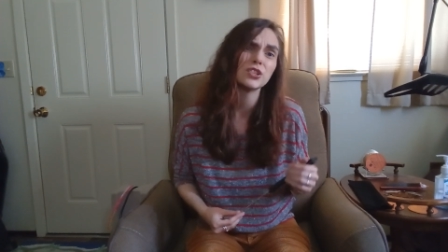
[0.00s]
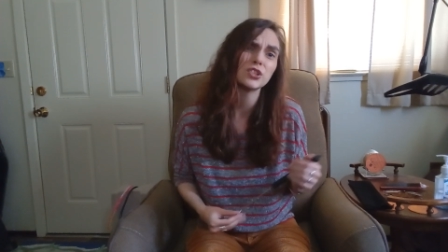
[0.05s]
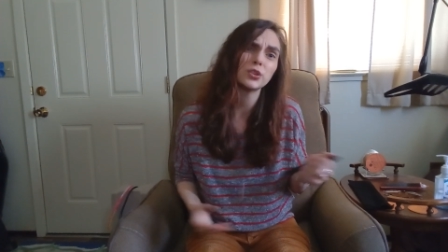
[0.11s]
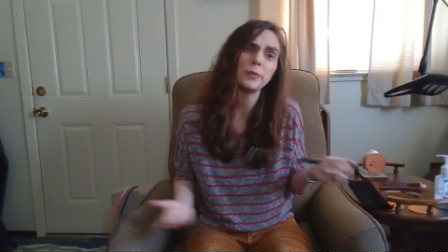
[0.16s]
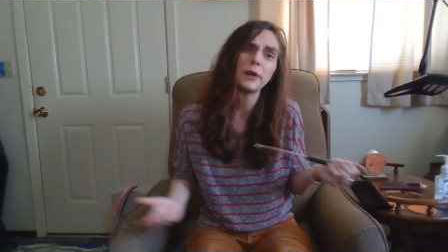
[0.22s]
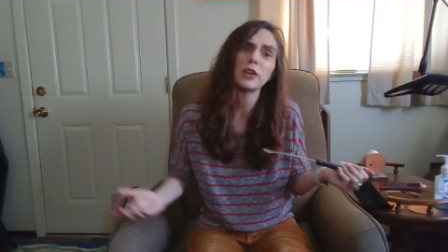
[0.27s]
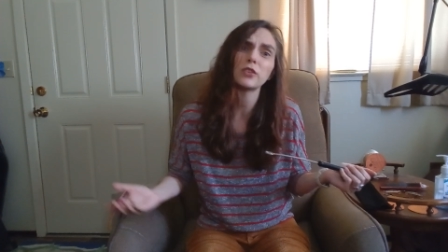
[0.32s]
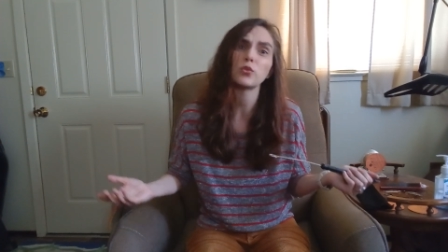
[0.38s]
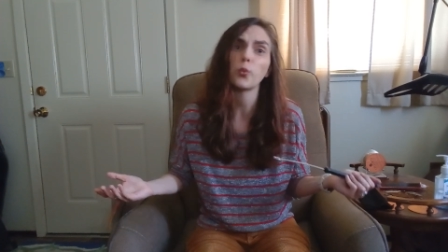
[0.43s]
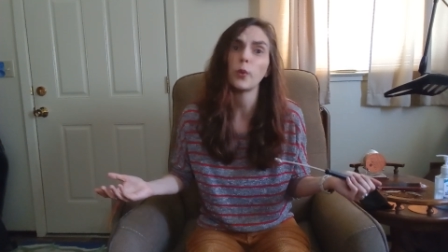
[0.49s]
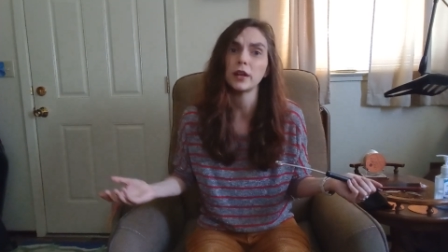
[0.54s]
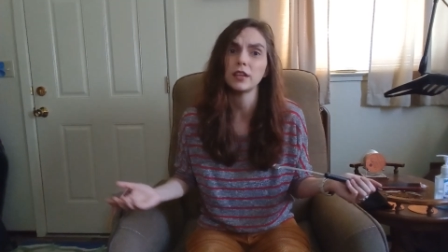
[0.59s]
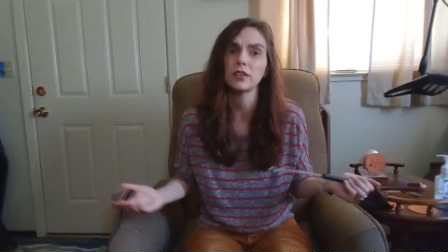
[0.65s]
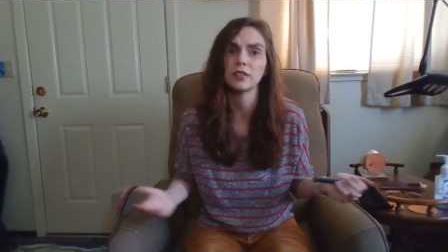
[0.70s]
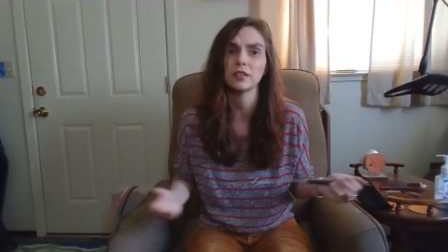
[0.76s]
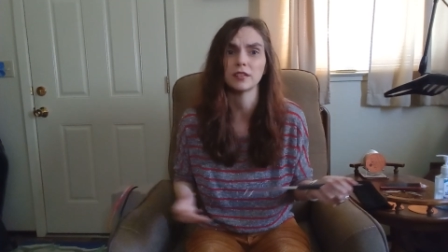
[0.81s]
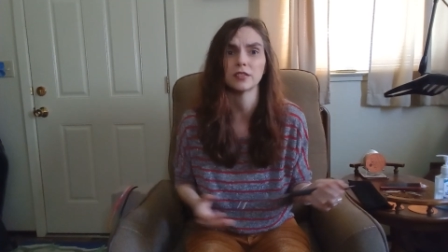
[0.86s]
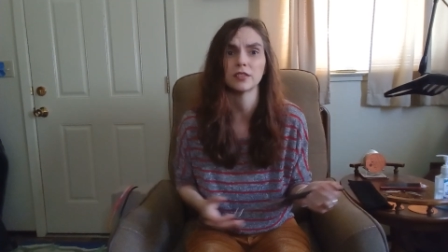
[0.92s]
to about
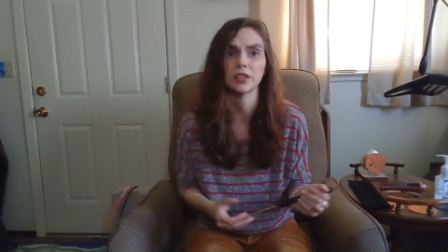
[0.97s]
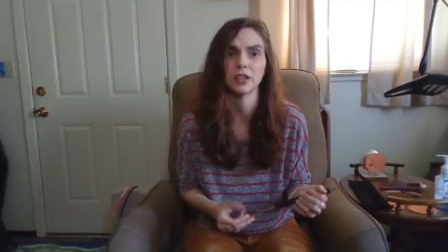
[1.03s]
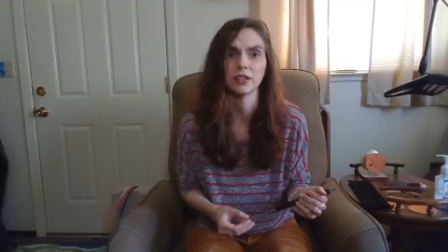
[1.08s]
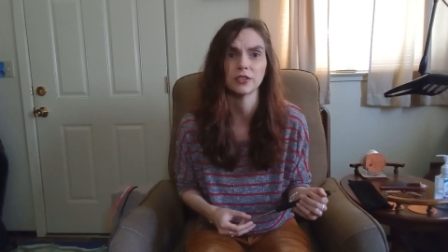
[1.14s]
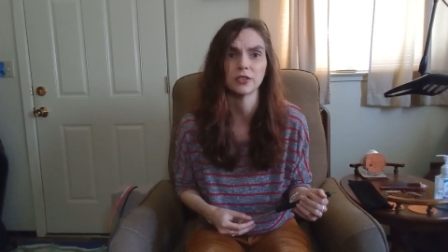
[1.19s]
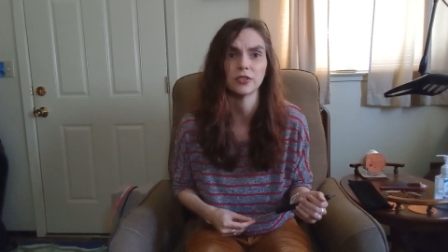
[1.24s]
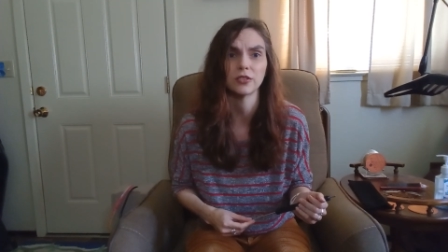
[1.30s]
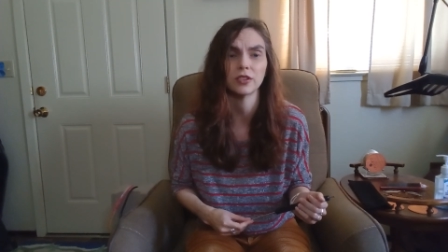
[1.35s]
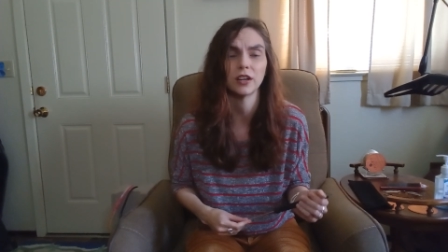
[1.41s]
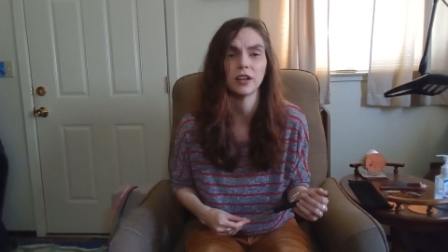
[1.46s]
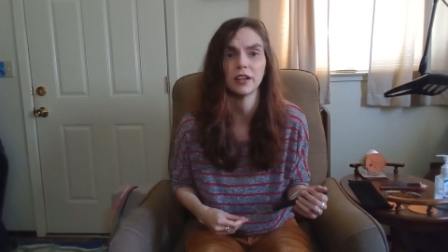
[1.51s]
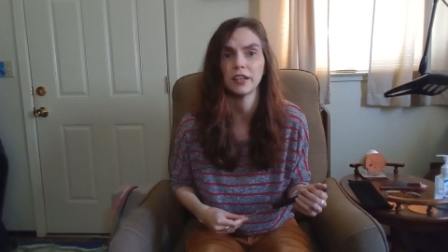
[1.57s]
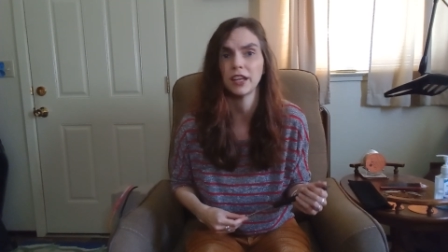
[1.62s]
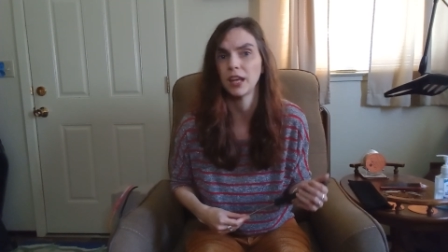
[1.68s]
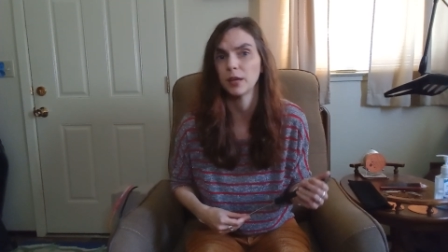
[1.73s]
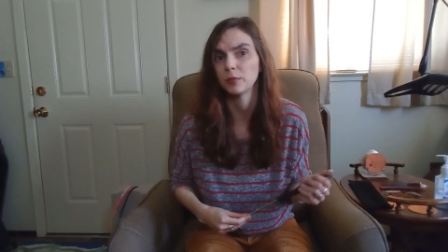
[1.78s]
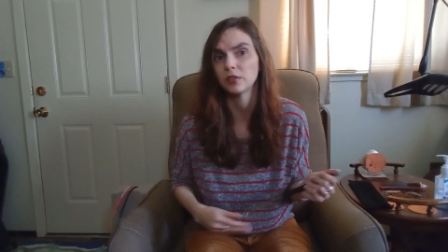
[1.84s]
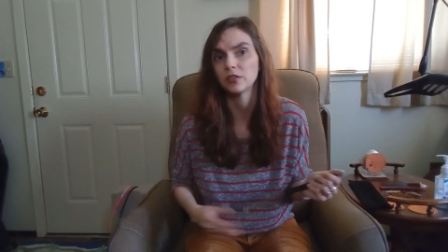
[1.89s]
$26
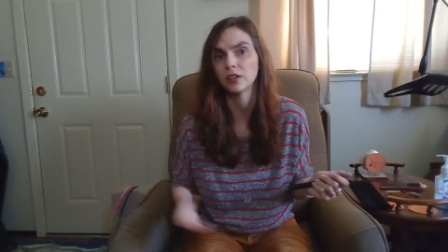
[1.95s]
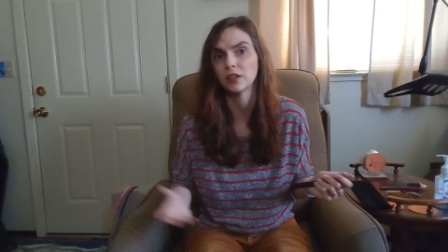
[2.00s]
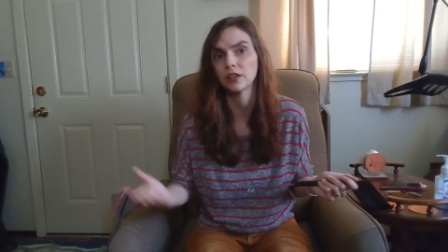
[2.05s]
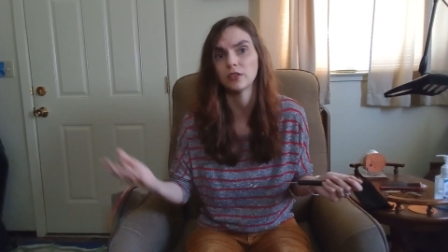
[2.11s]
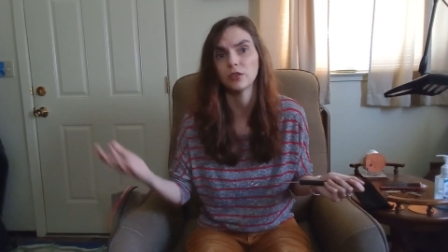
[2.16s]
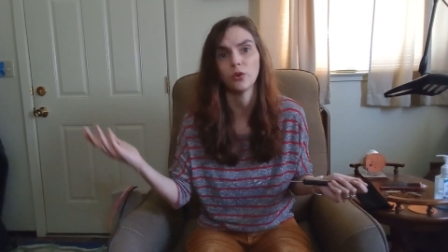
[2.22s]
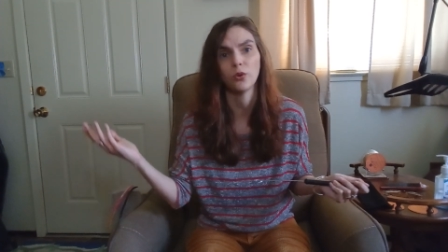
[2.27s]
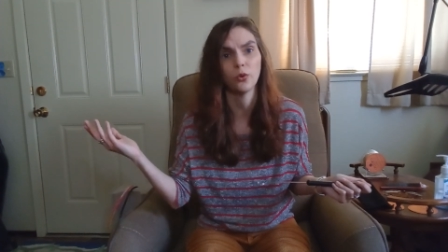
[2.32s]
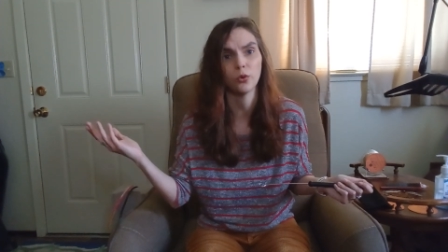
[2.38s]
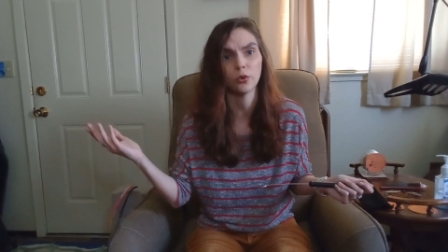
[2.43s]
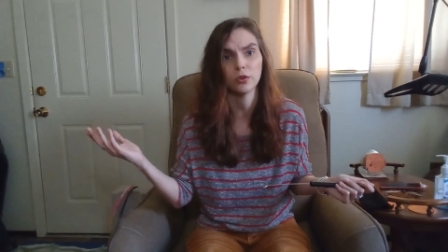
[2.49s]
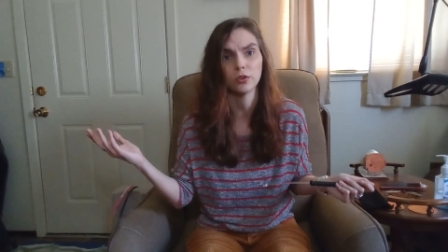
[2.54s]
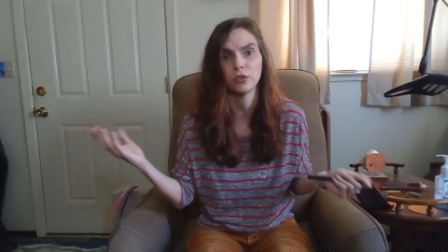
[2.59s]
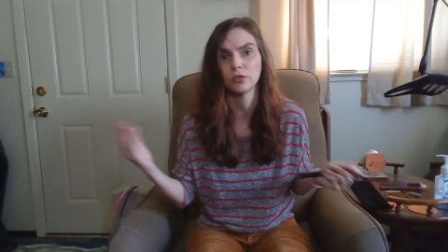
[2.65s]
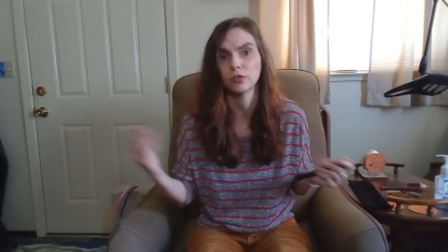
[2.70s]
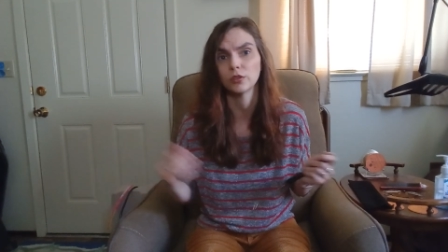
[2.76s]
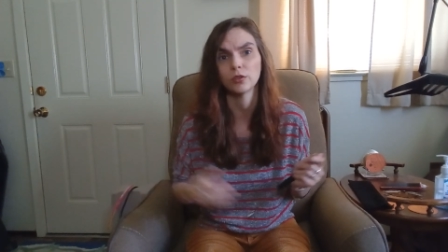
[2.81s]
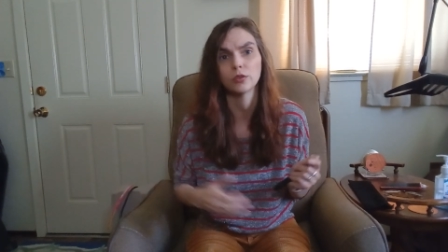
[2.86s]
on Amazon or
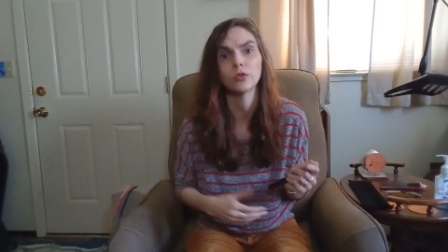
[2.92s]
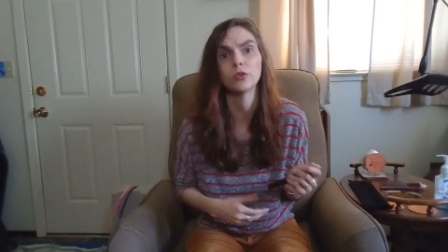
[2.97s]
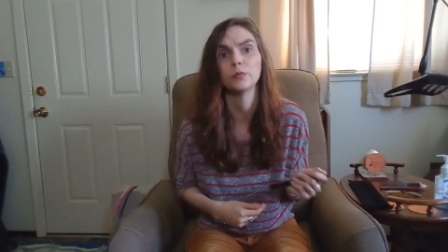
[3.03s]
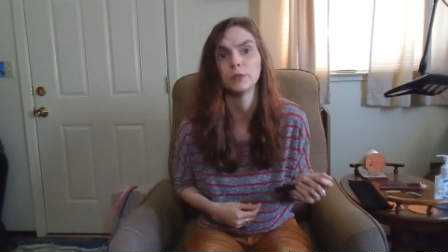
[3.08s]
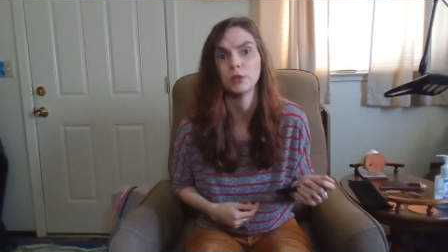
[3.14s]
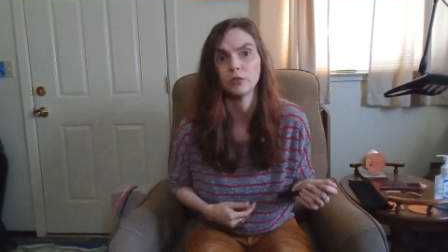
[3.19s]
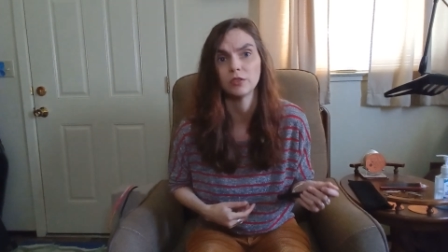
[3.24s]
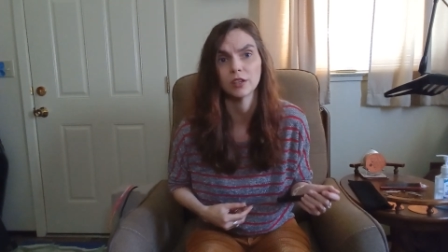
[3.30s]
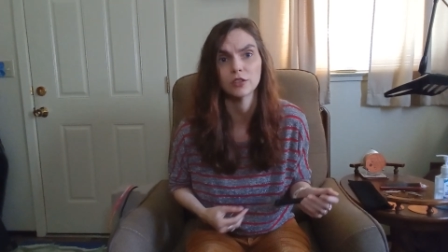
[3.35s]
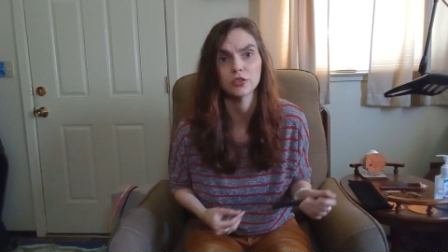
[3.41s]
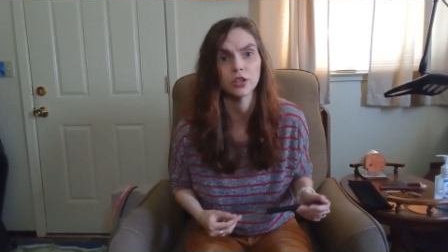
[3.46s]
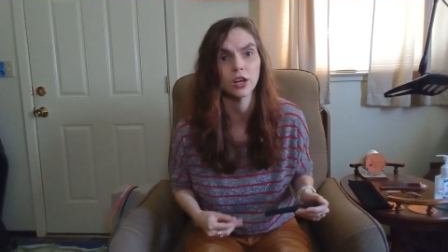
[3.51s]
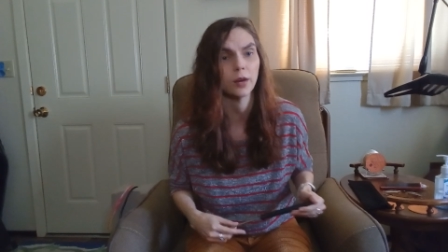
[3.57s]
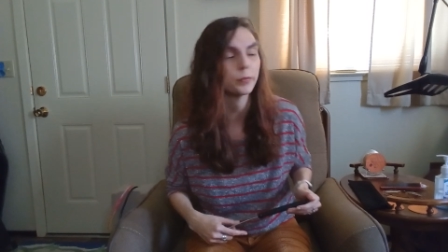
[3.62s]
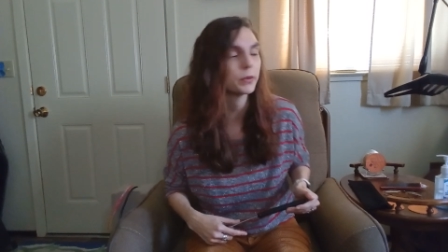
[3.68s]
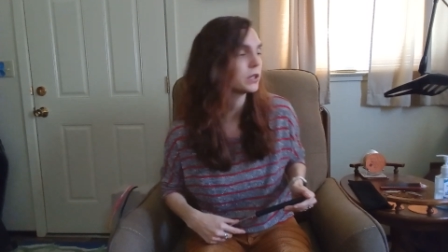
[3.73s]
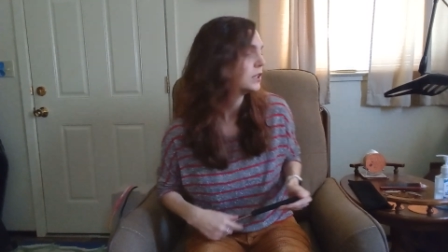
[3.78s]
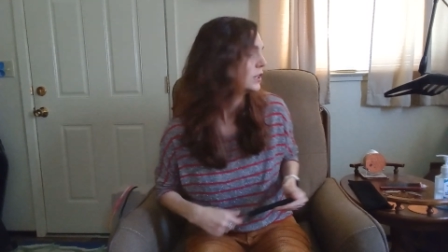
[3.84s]
your local music
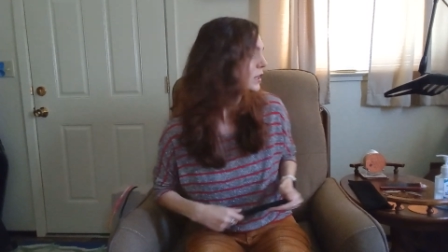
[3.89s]
shop.